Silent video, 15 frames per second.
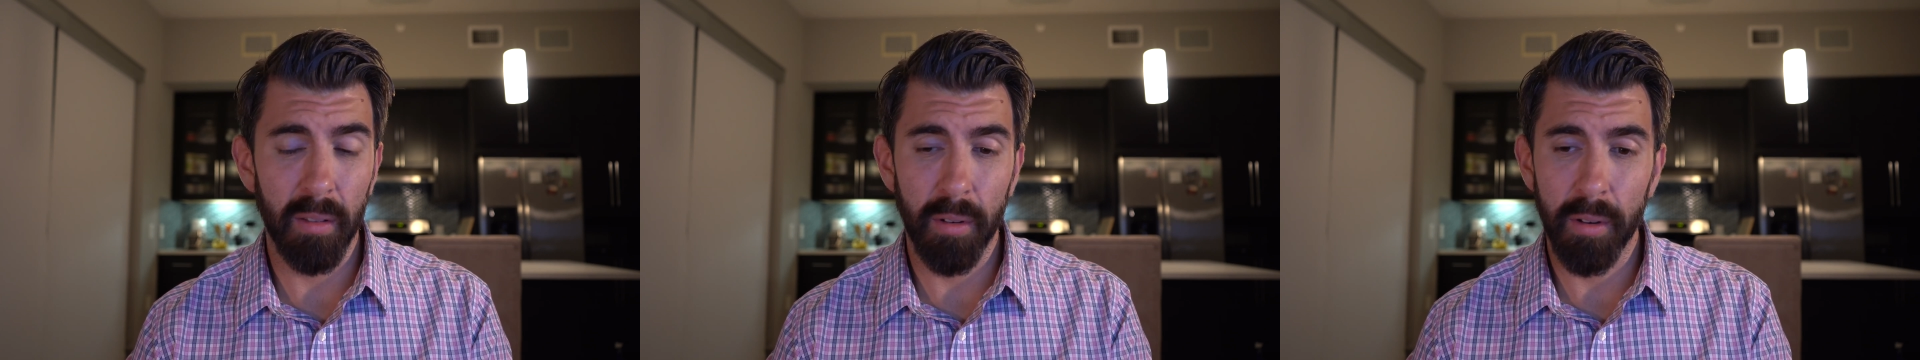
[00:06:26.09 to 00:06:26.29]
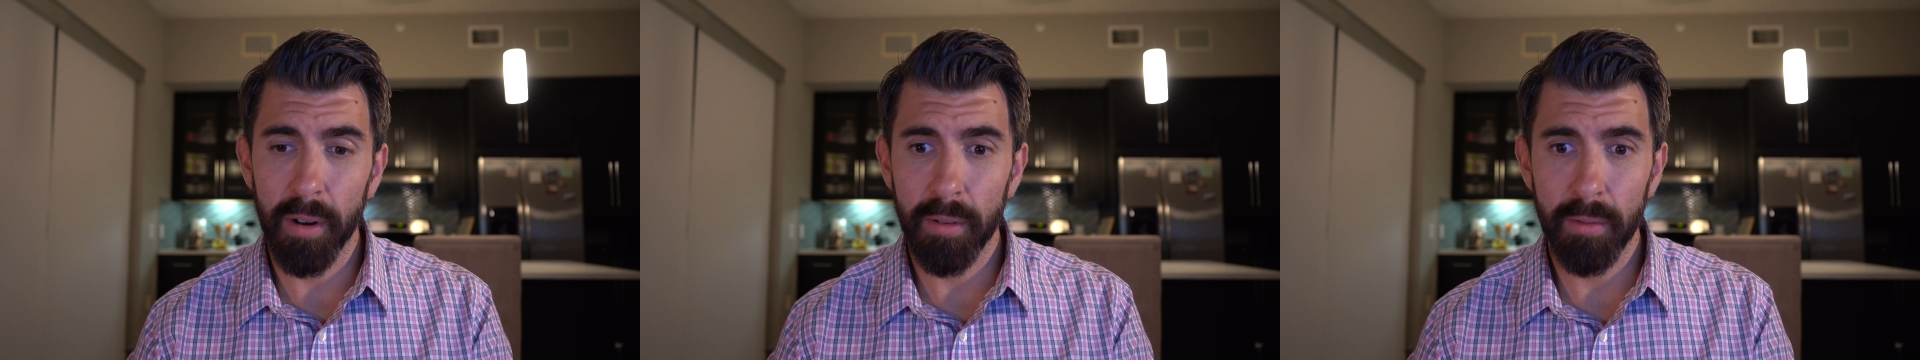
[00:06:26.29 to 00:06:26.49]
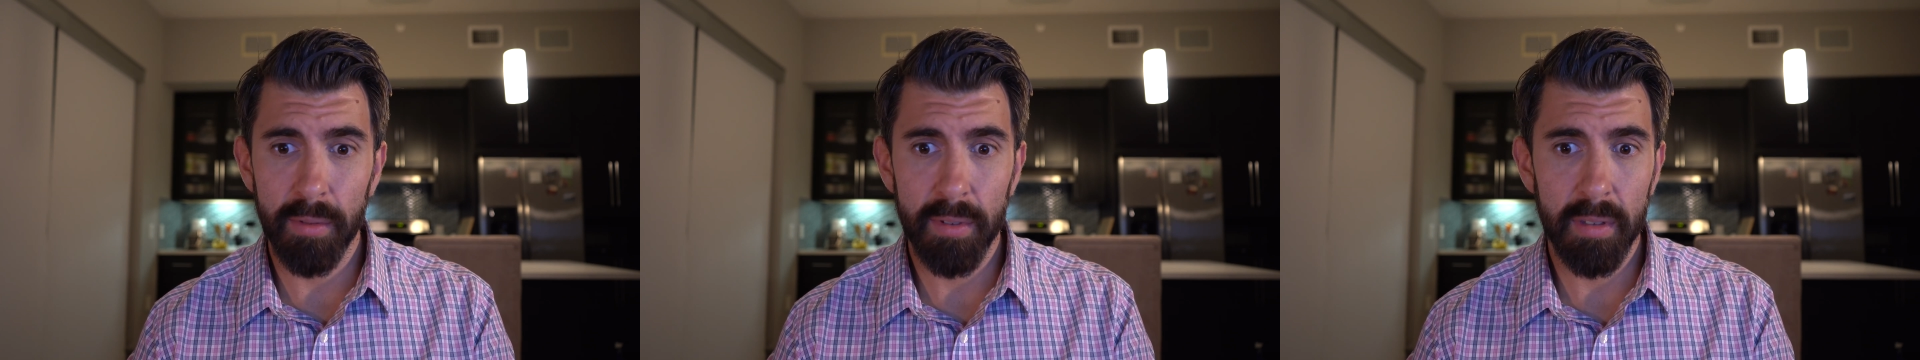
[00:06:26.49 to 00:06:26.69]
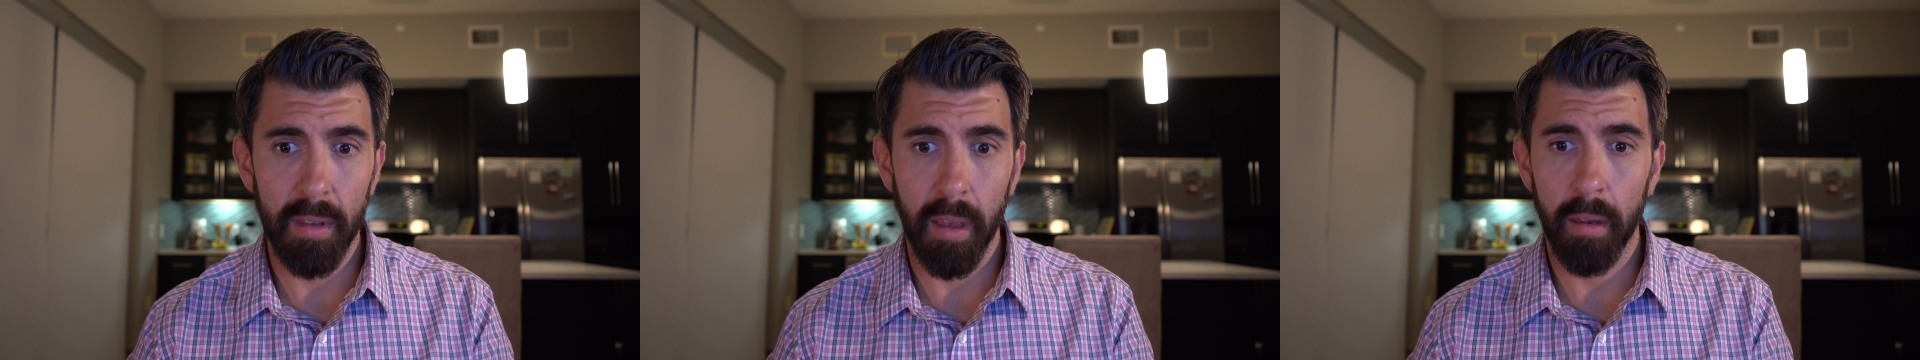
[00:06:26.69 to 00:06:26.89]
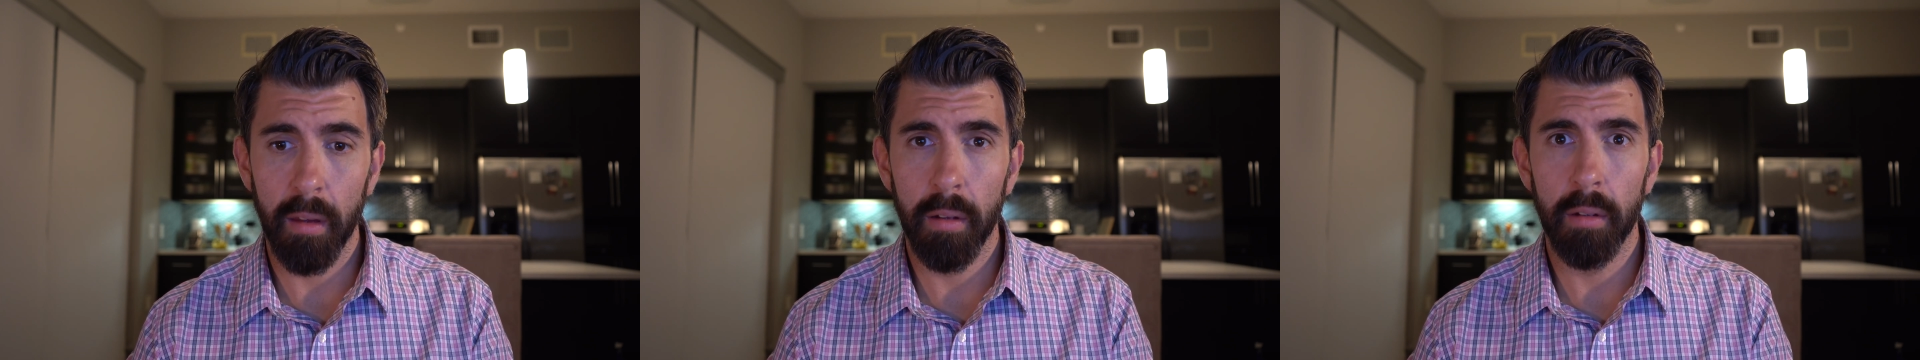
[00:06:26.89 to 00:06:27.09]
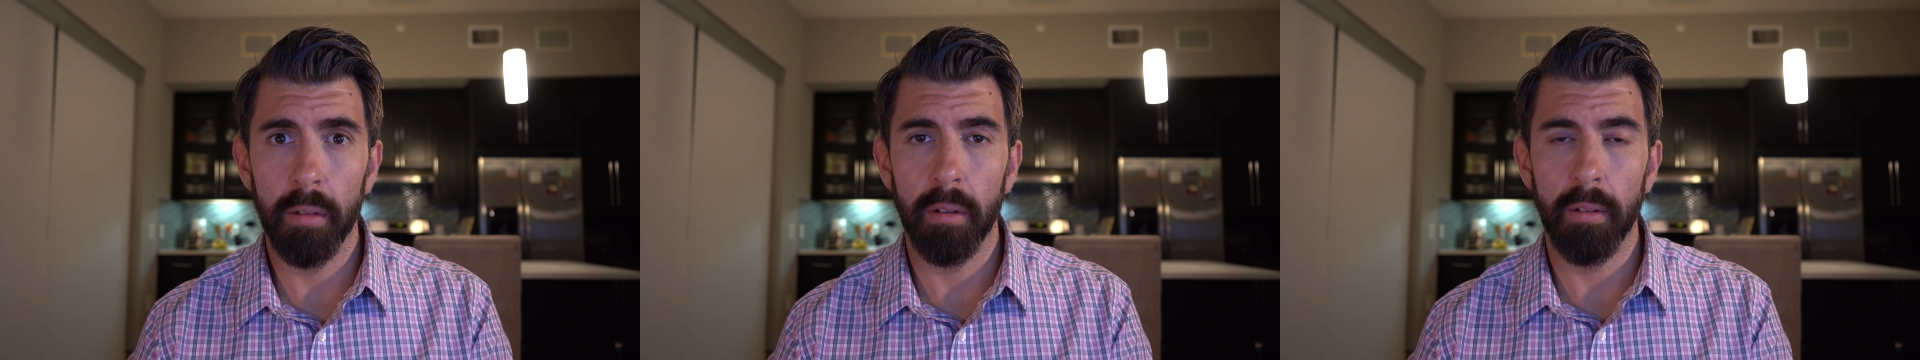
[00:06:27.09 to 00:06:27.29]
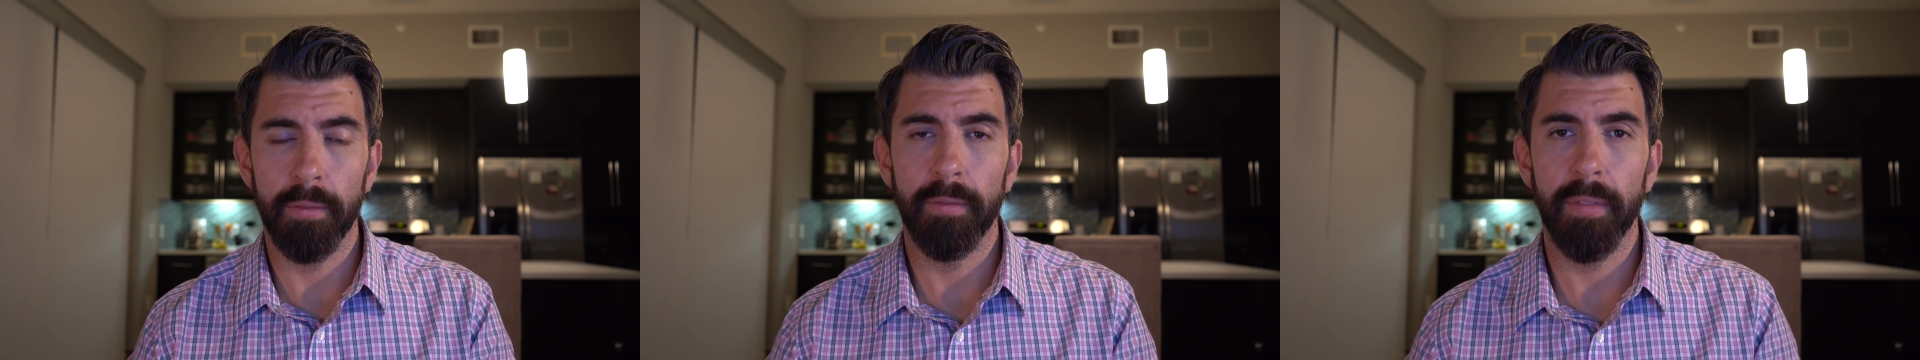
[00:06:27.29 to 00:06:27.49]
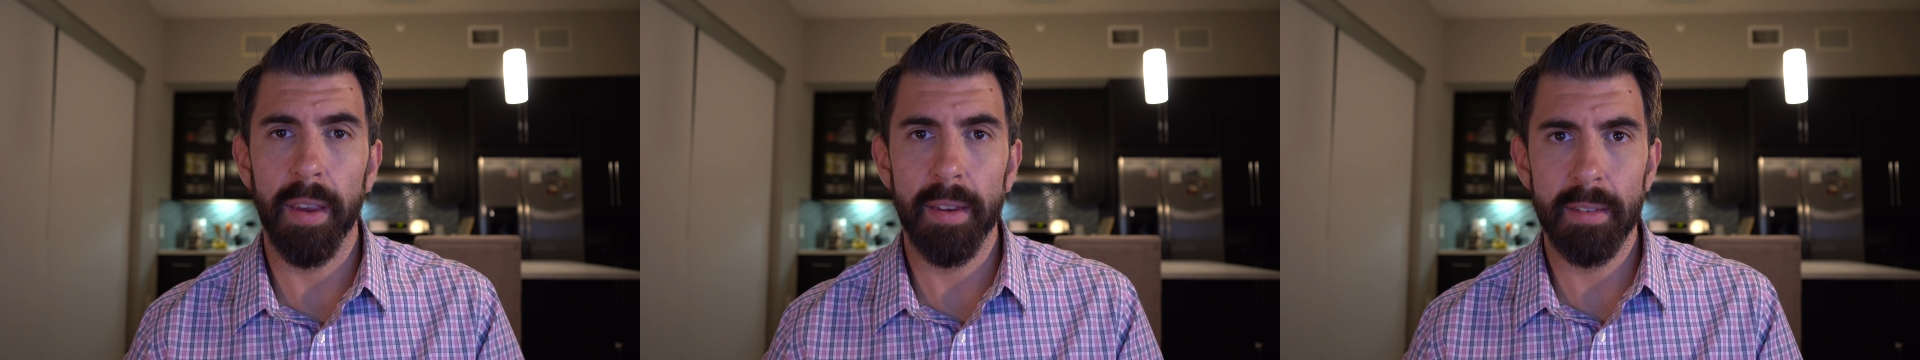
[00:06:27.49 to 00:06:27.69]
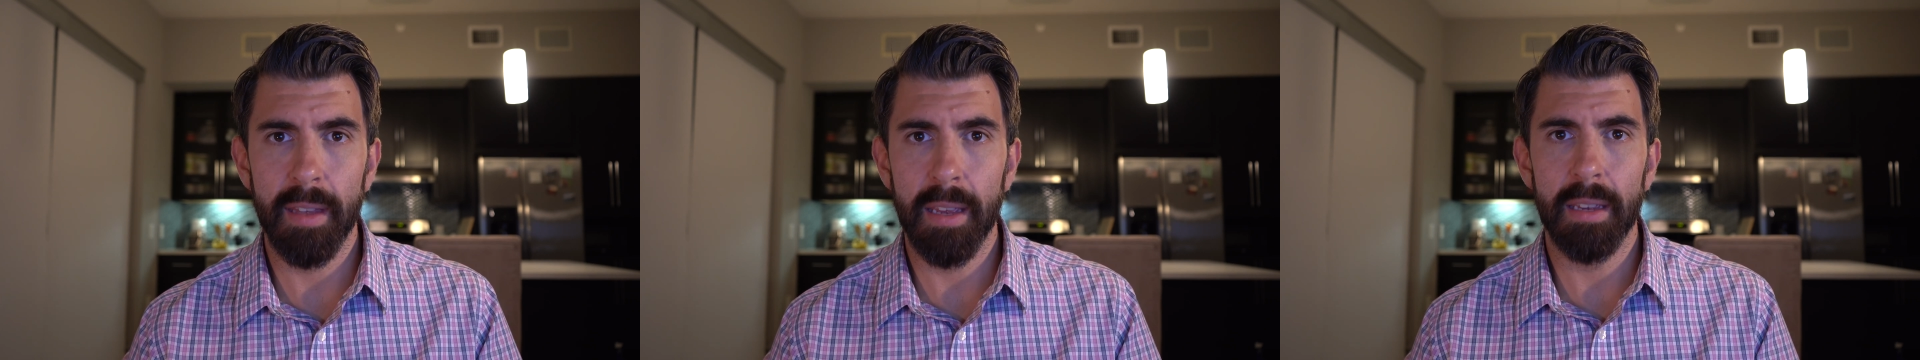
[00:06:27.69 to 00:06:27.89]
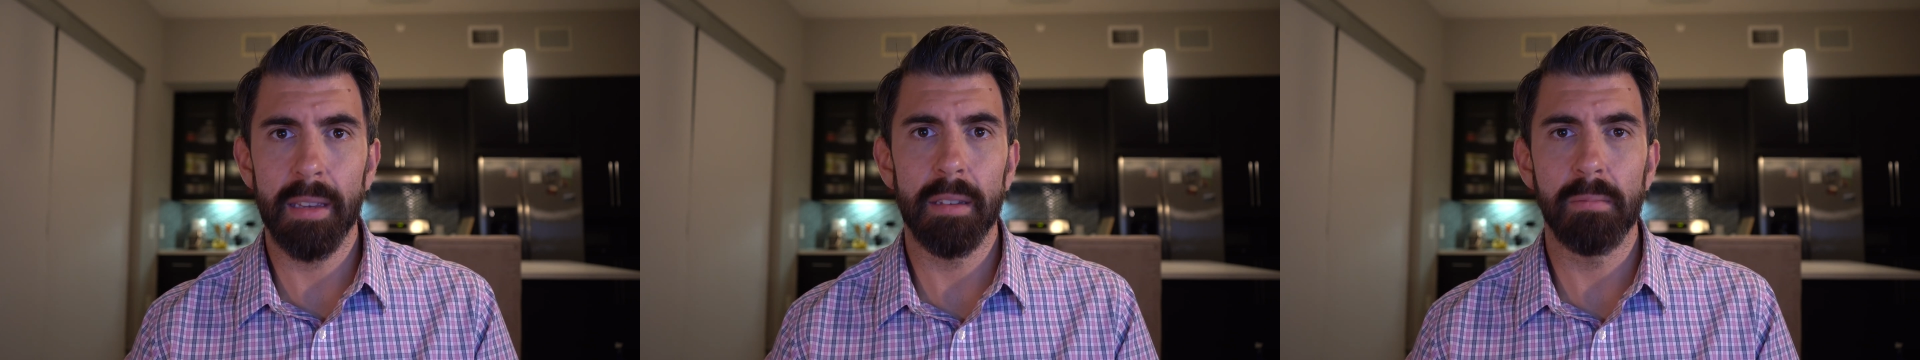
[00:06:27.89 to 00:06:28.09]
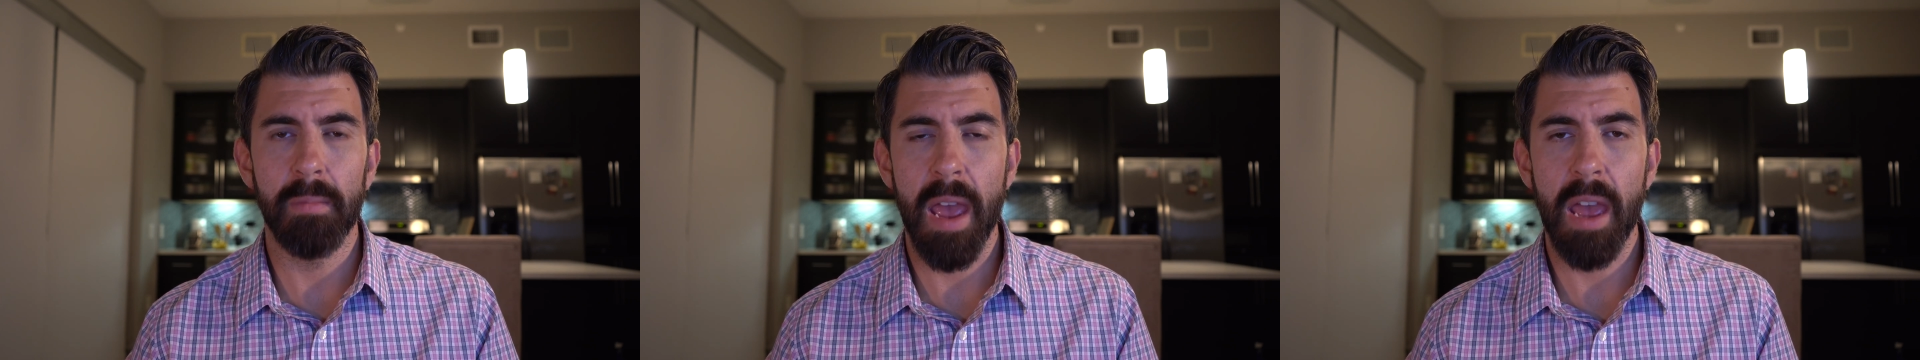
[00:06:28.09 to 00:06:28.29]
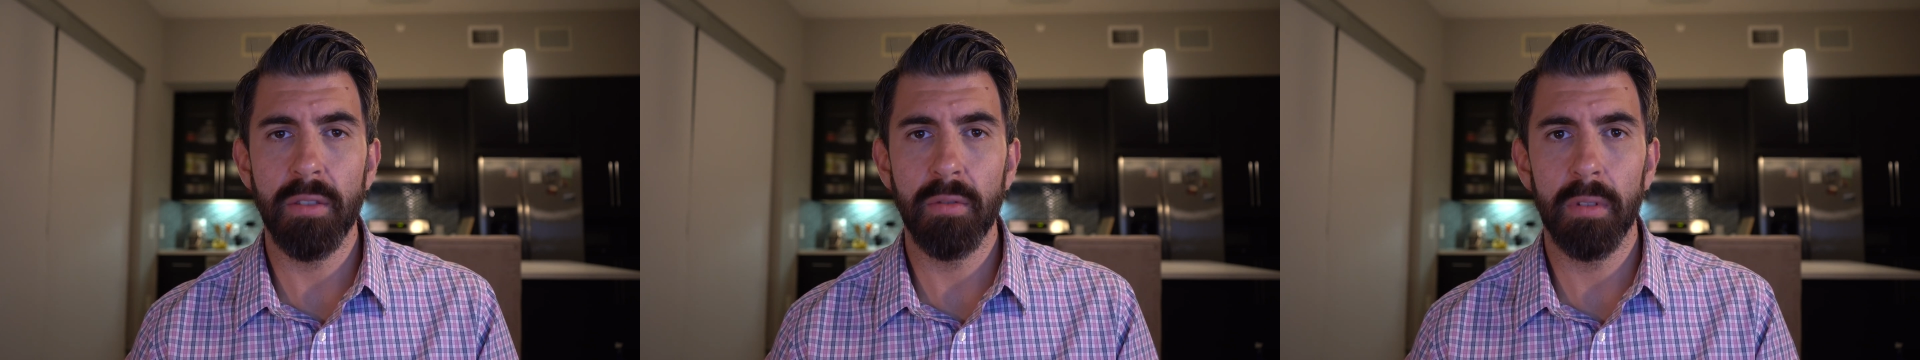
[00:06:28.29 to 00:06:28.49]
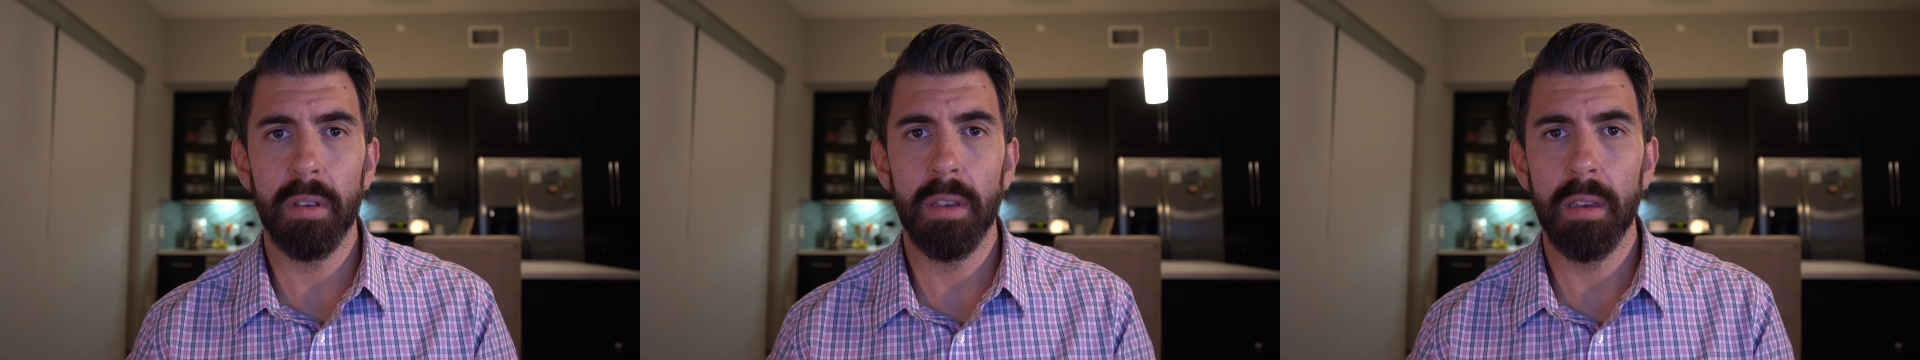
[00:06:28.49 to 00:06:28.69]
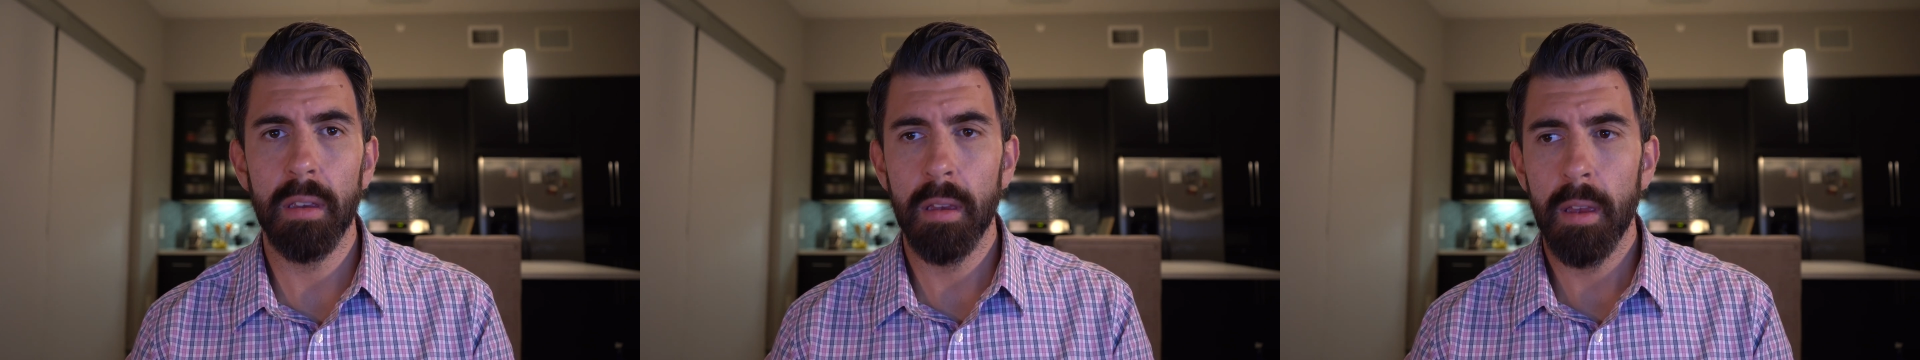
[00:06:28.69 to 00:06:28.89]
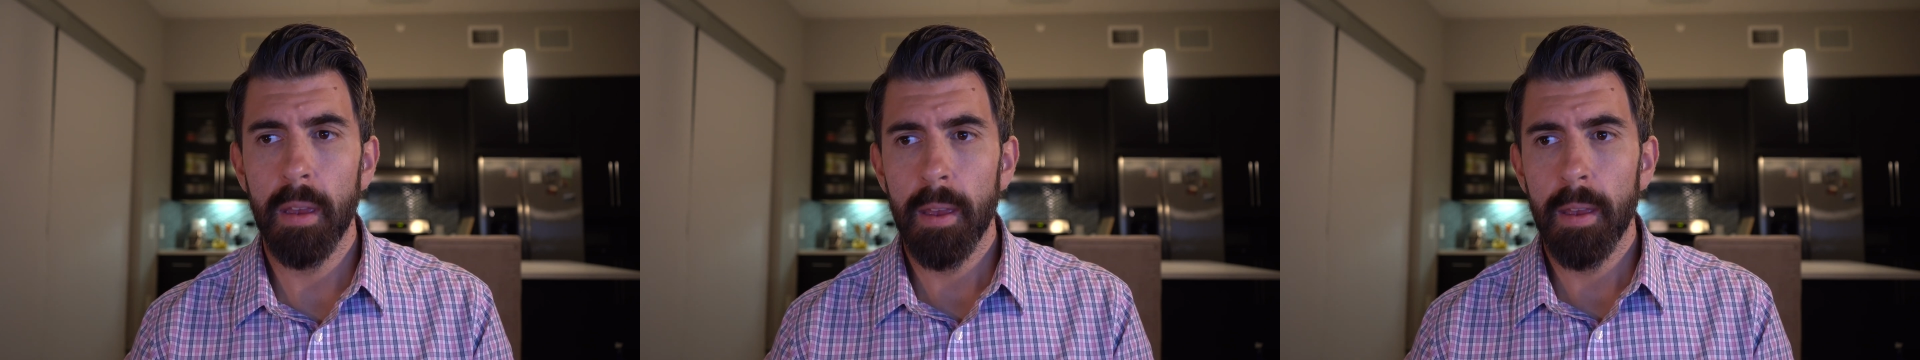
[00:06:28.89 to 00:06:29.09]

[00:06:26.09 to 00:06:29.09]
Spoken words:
learn a new skill or fix things manually,